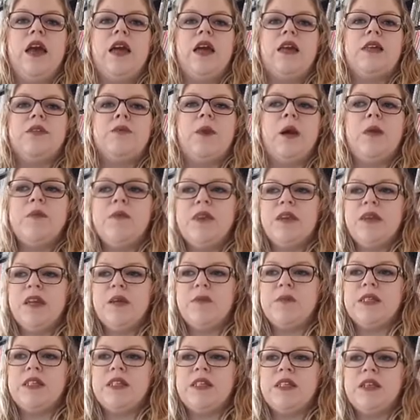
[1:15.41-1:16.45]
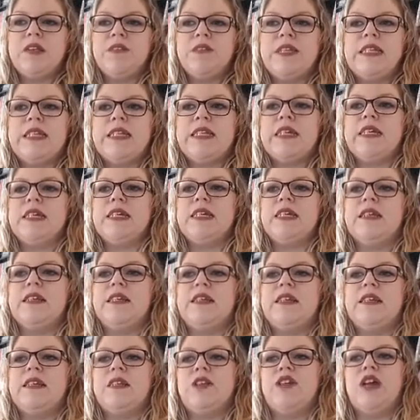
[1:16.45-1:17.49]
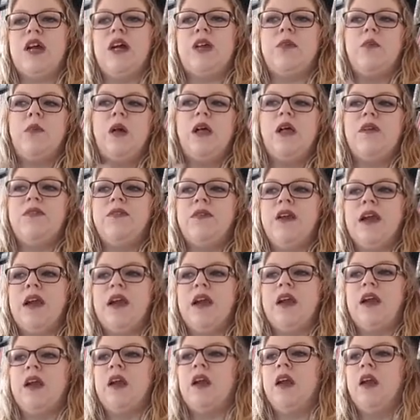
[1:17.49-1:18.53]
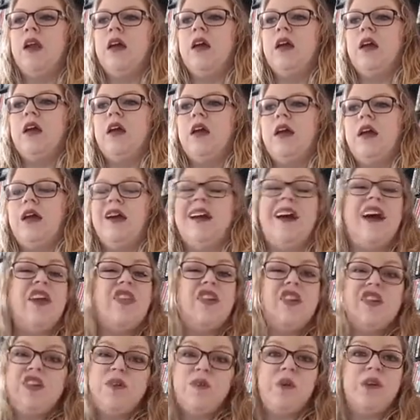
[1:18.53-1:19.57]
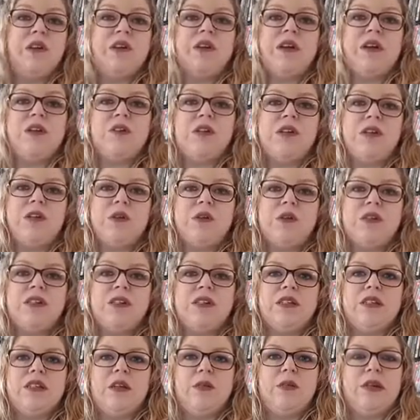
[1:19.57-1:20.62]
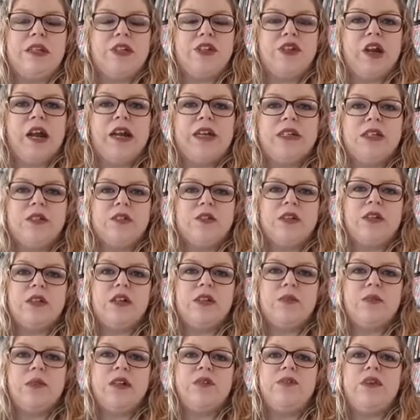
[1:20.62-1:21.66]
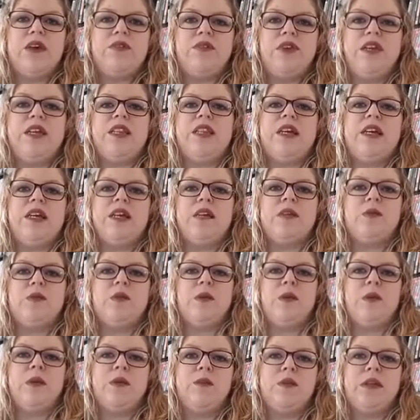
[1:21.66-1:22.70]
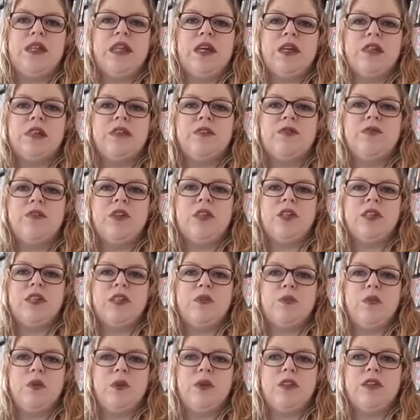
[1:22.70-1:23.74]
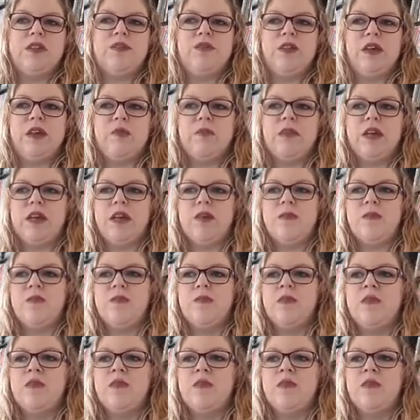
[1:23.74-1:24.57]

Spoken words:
Department of Human Services, child welfare, other community resources. So we try and do a little bit of everything because we want to be there to fully support the family.